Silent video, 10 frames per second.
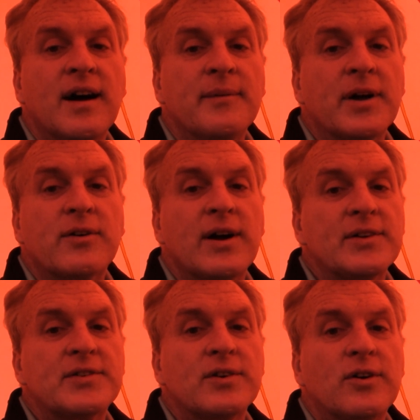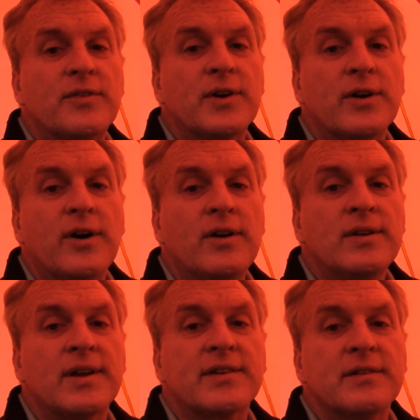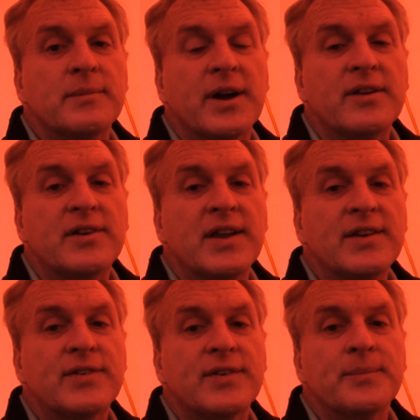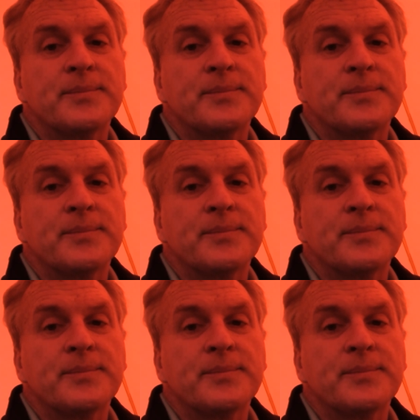not crouched over at all like some of my other tents.